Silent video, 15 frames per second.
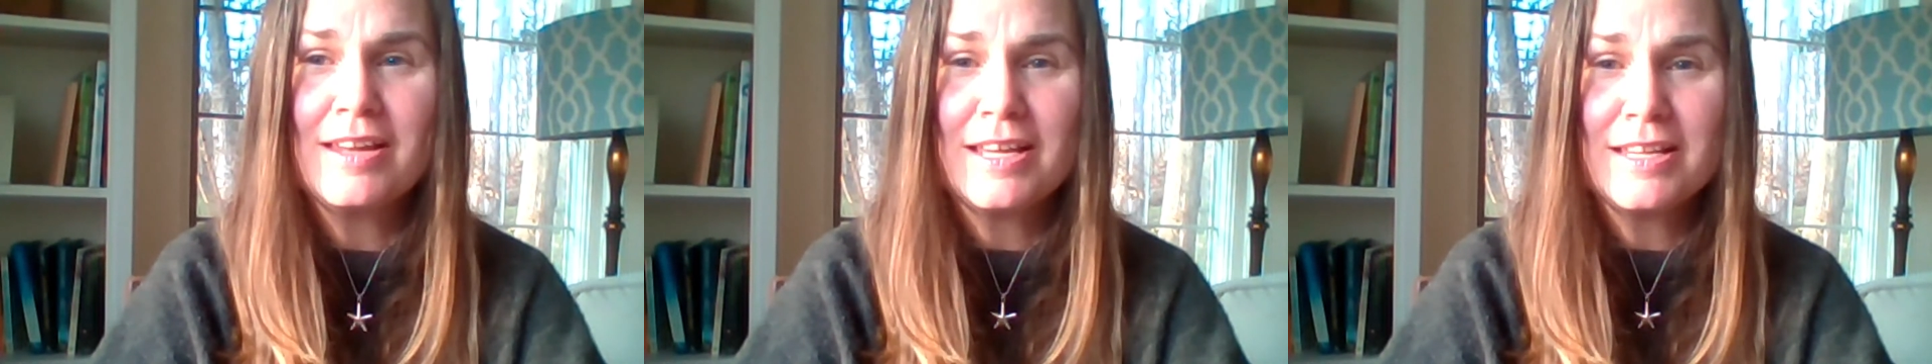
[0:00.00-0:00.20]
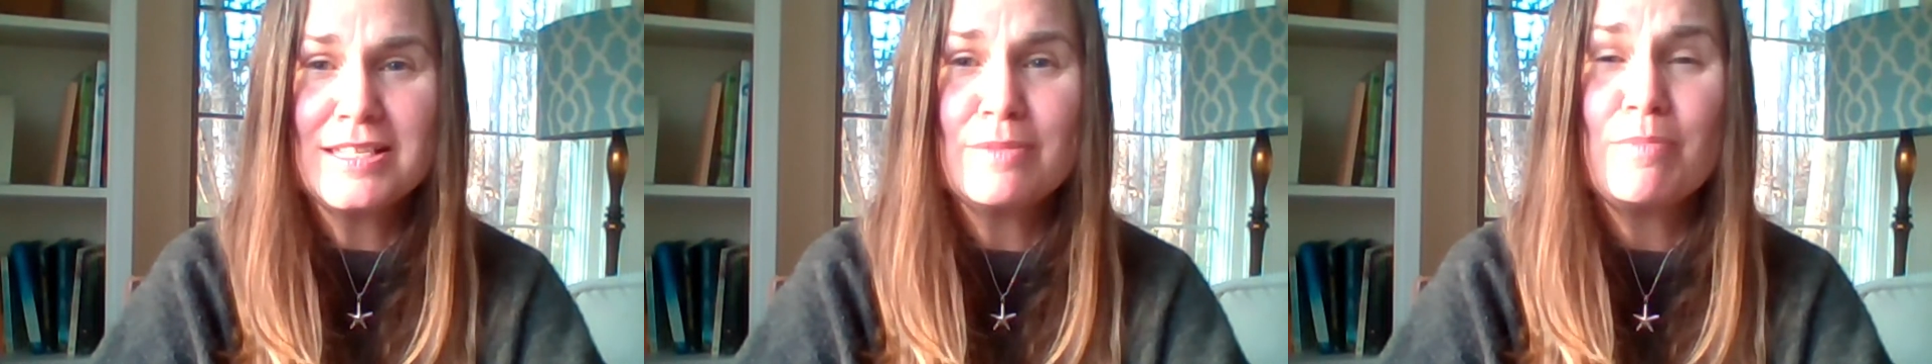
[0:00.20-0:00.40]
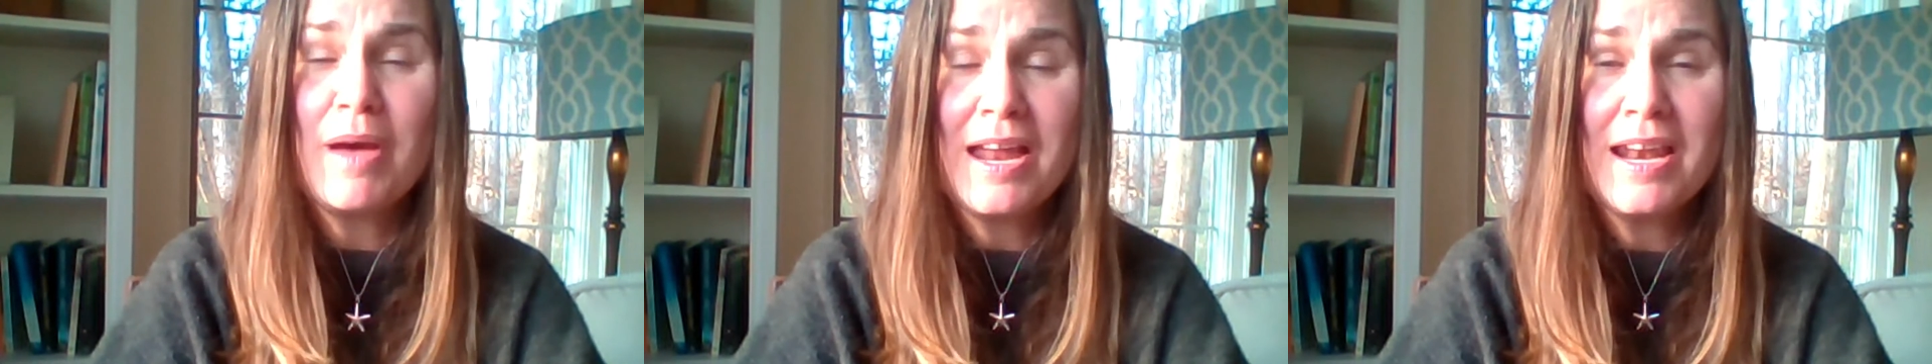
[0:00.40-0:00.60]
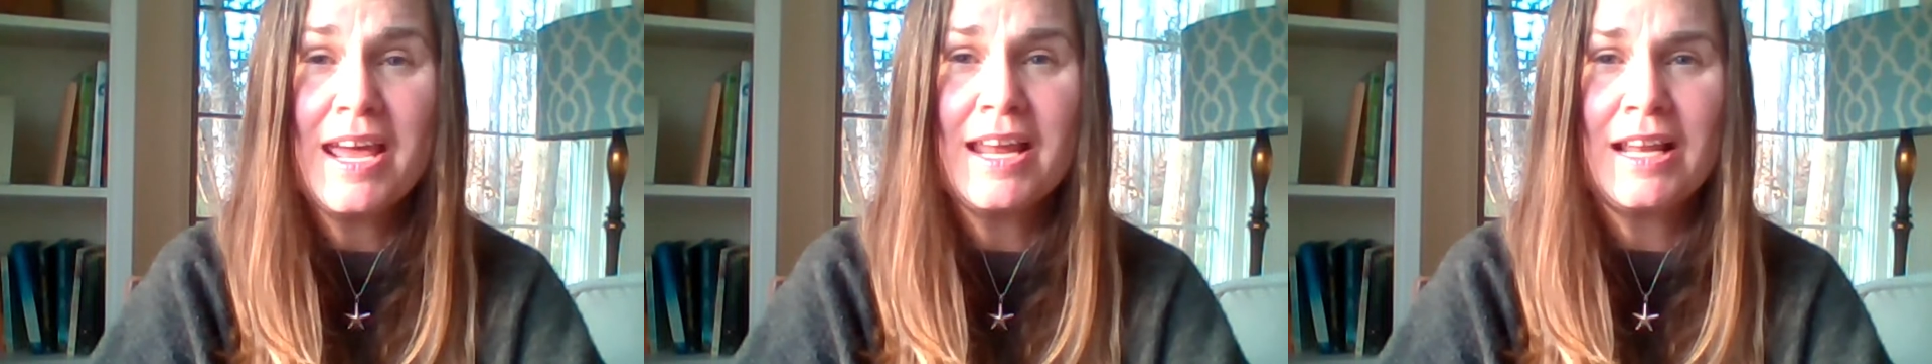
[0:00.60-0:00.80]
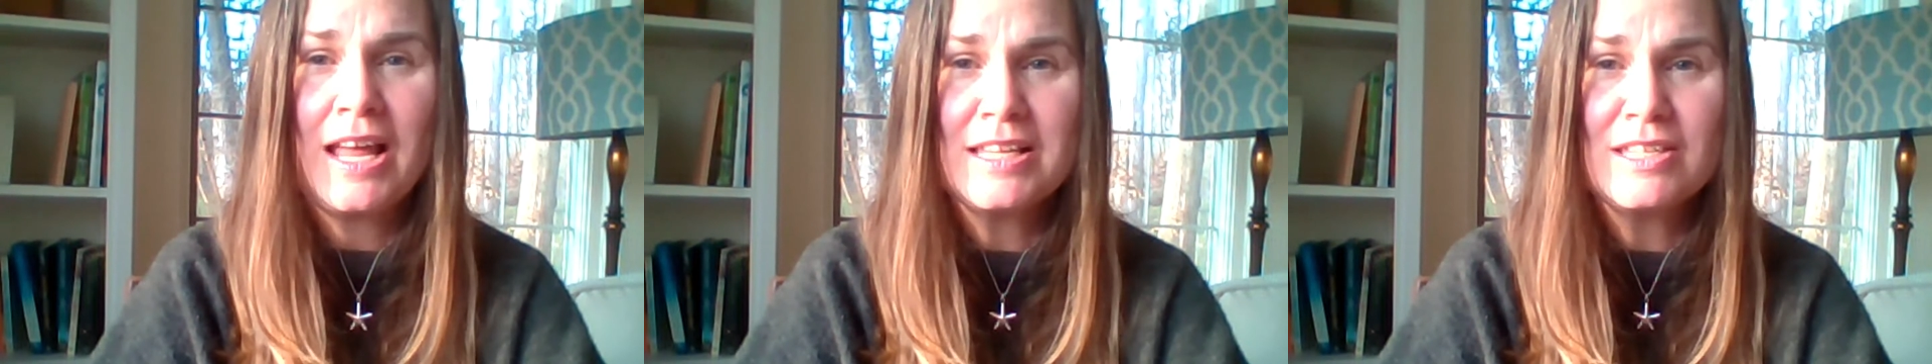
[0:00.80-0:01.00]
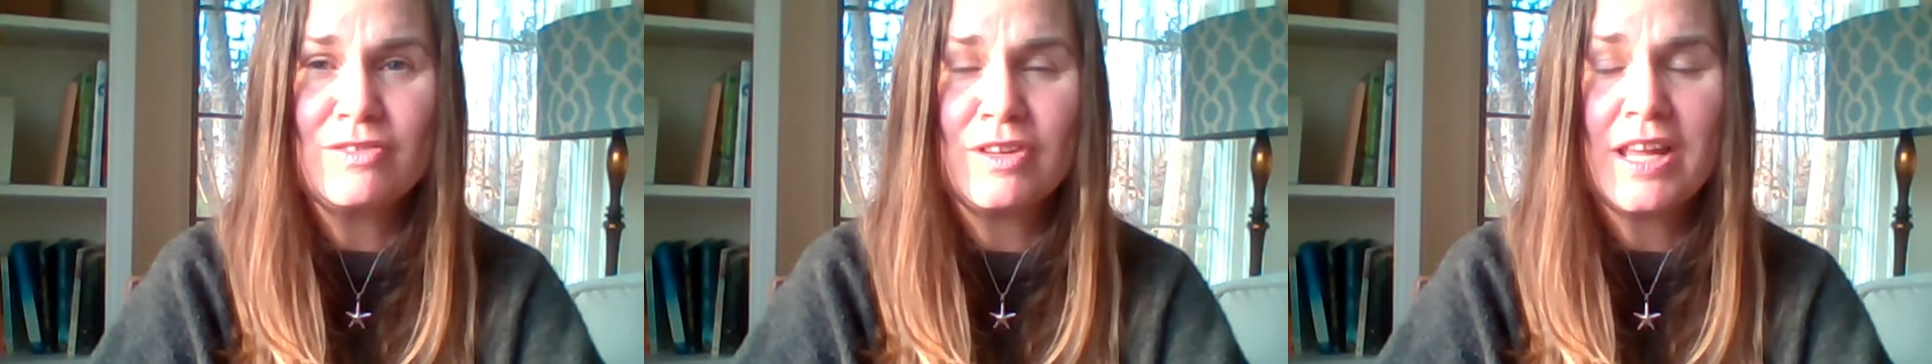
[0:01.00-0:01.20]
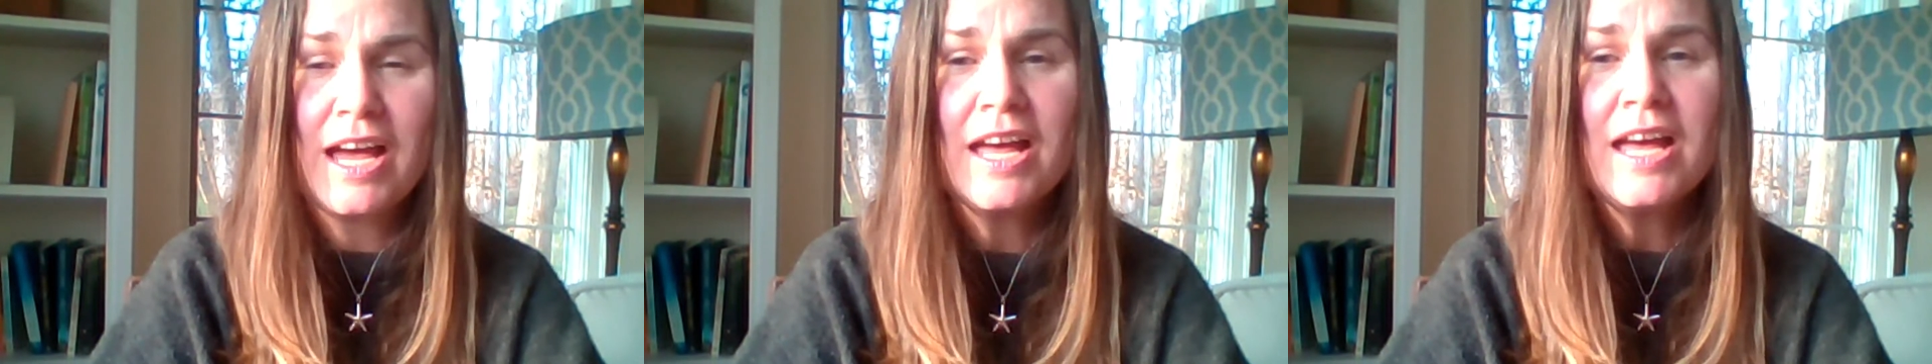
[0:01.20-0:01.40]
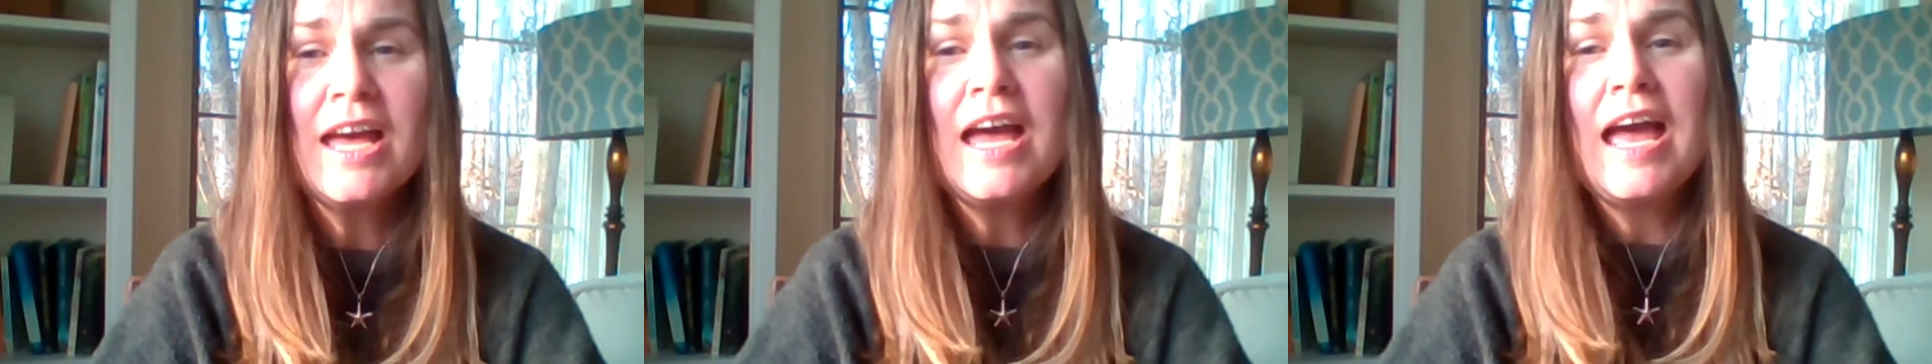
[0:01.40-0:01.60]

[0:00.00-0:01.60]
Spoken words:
had some bad headlines for that.